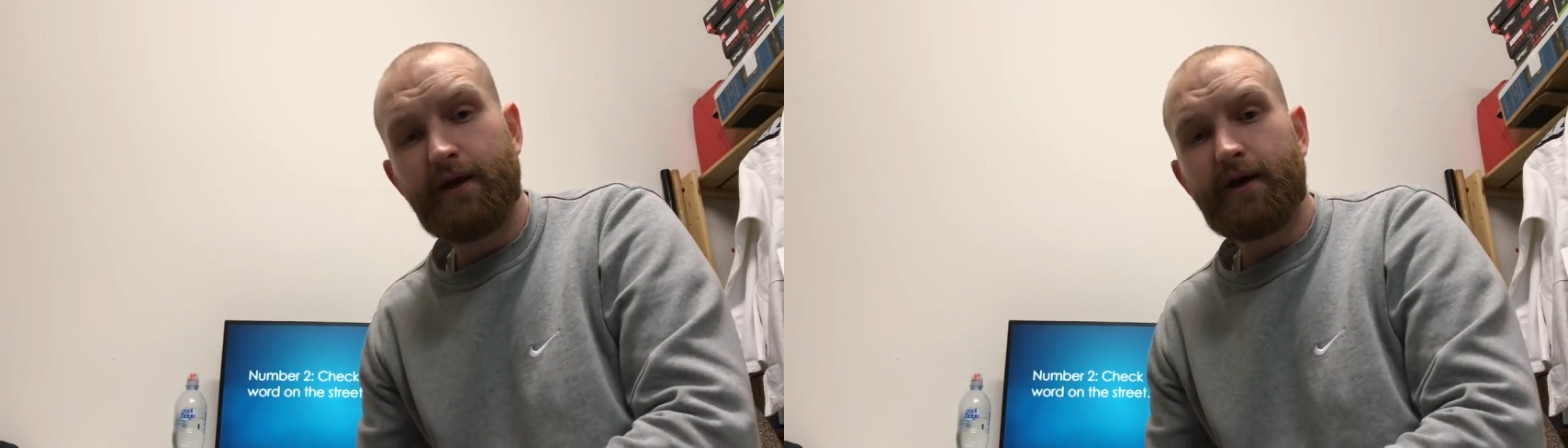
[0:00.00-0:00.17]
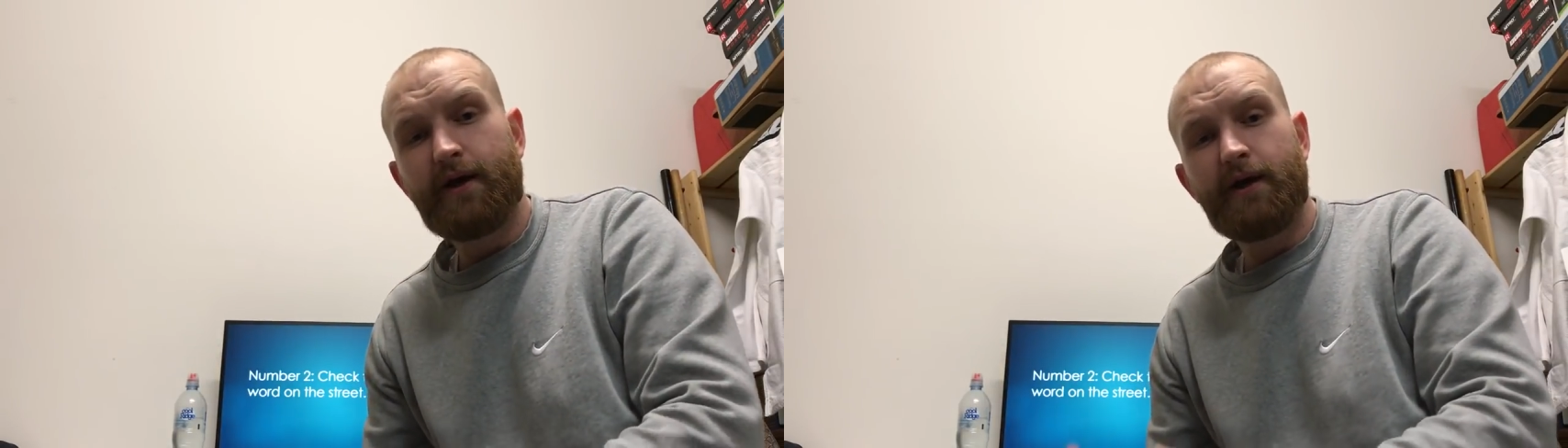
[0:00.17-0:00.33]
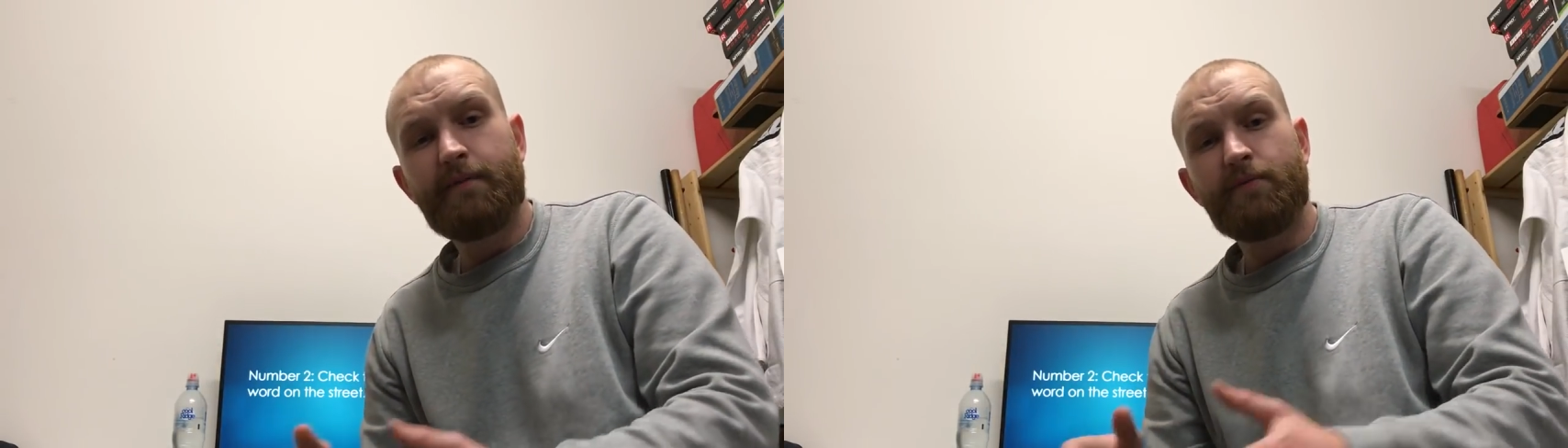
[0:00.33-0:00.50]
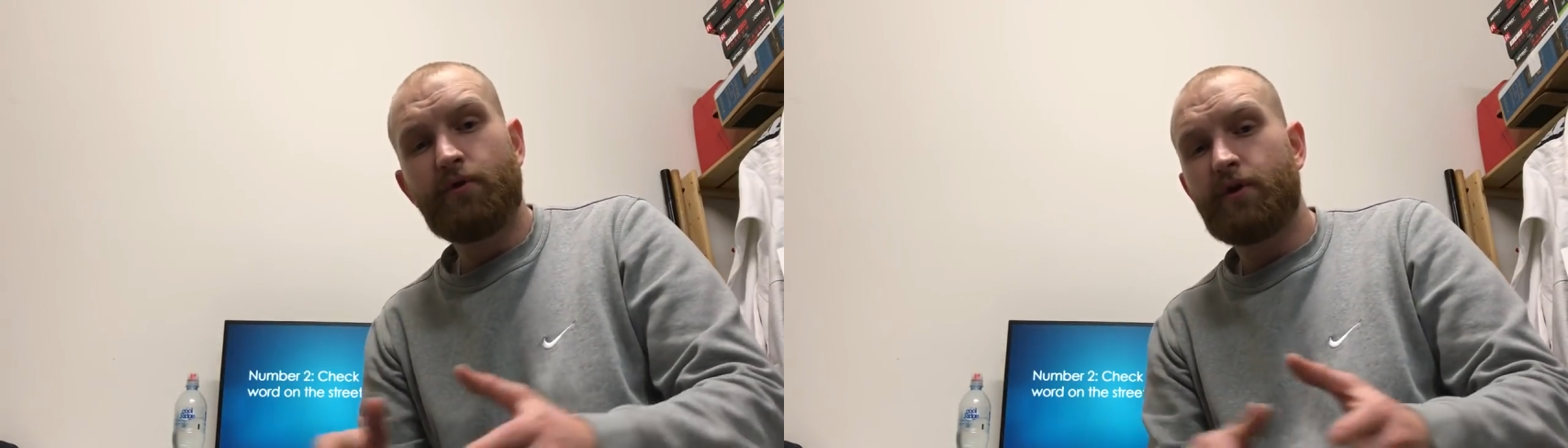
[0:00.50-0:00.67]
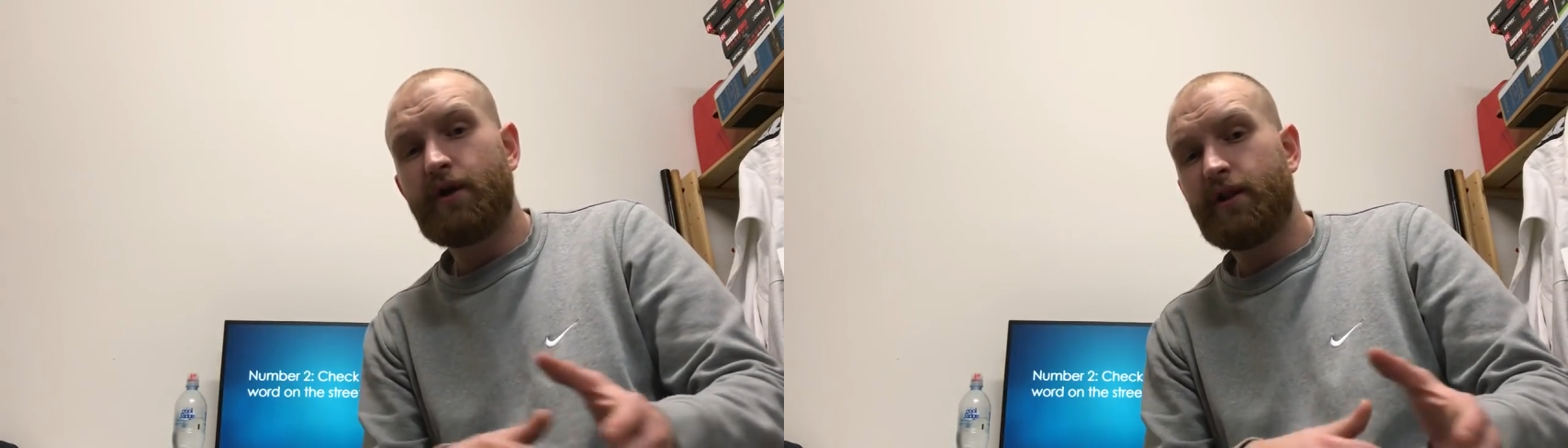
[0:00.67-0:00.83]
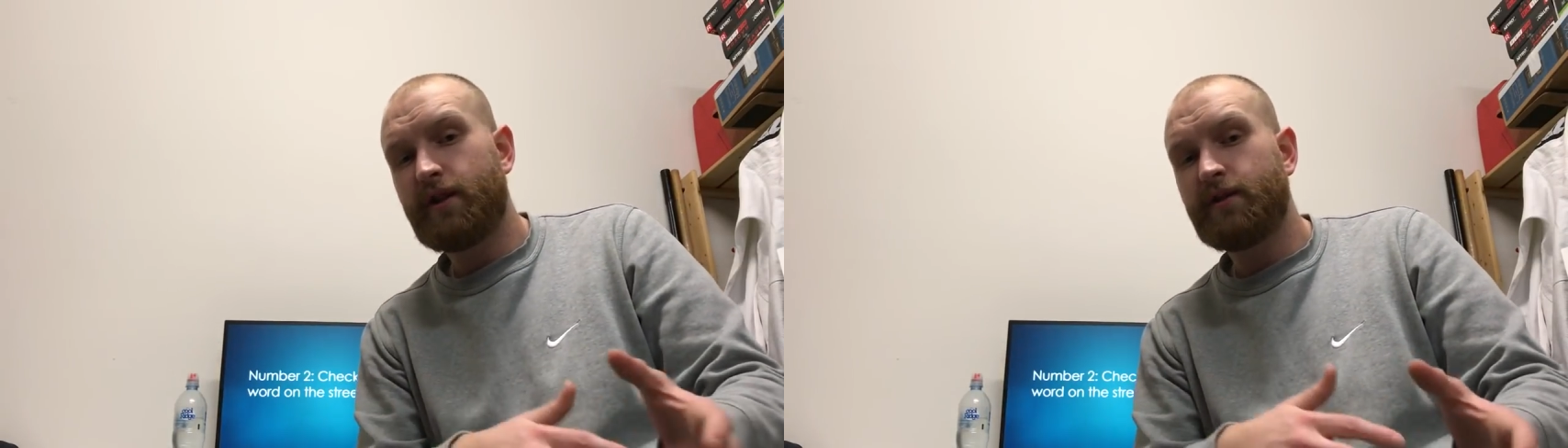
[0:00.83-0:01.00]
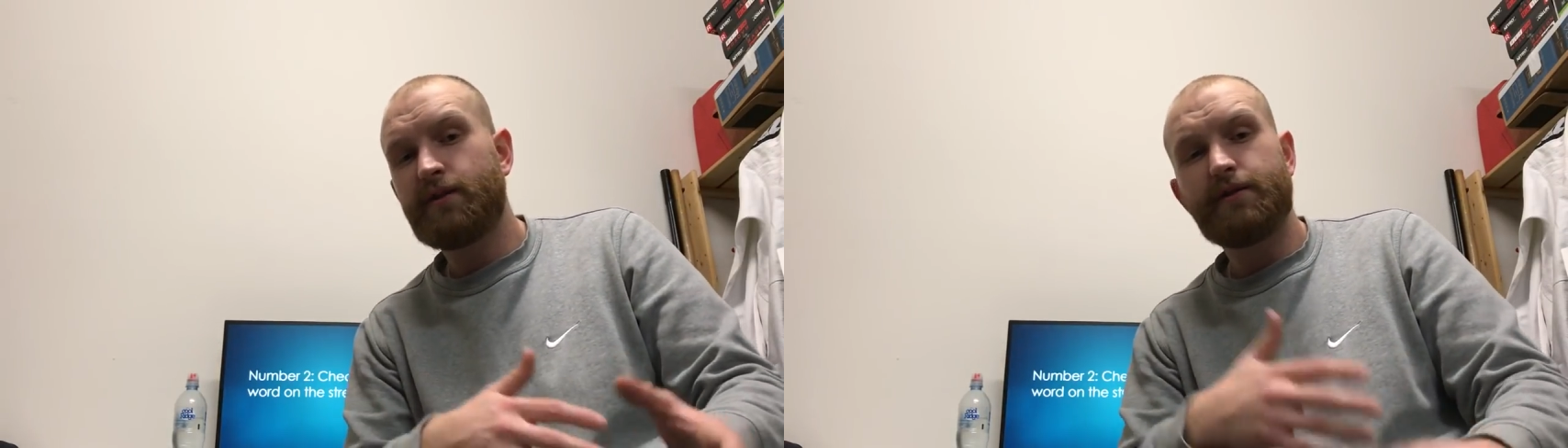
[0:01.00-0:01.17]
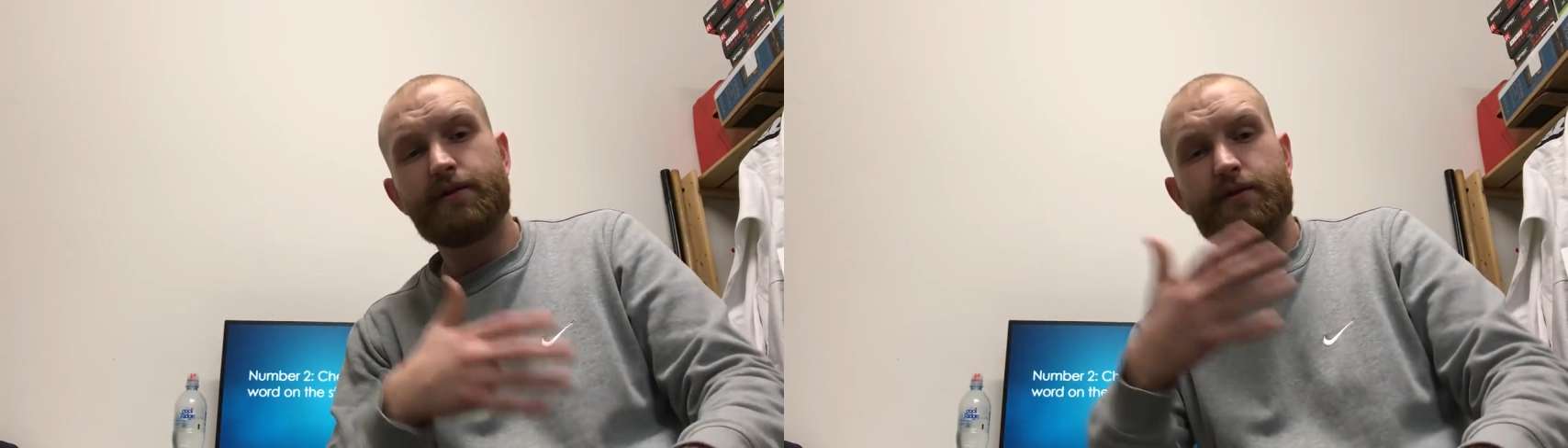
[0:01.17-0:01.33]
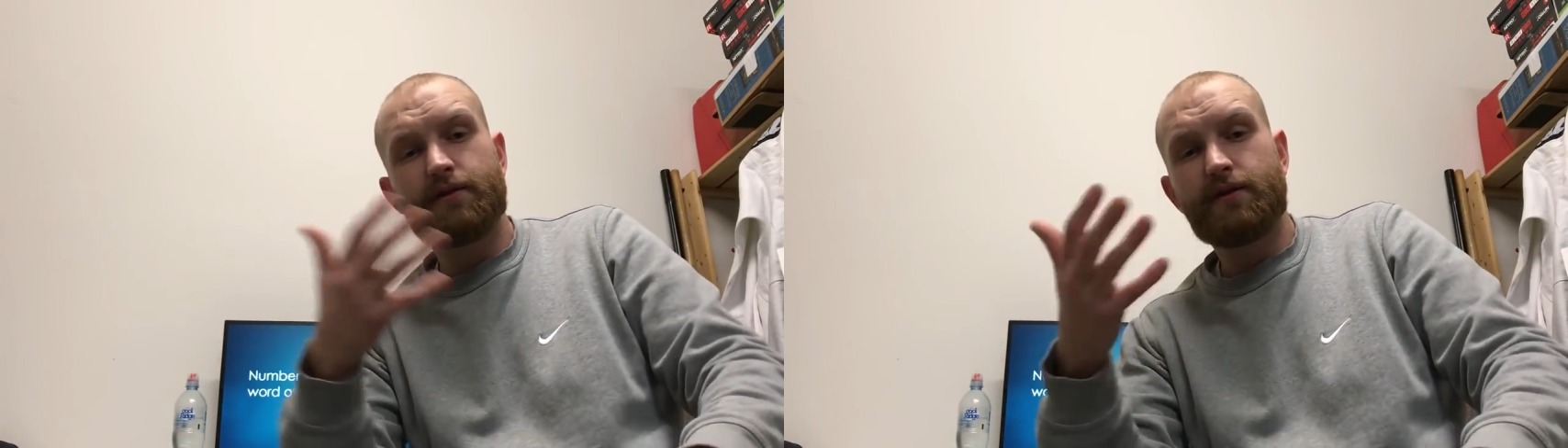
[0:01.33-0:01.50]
or anything that